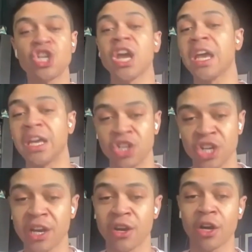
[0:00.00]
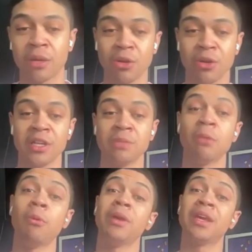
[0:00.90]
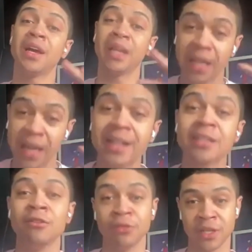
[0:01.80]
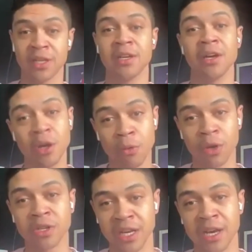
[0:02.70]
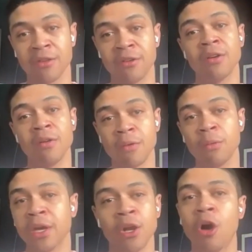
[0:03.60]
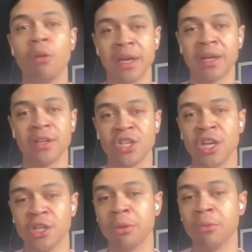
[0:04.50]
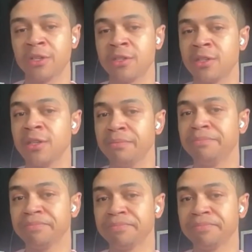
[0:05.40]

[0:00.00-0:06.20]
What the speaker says: change yet in our communities, but when we collectively work together, we can all make a change we want to see.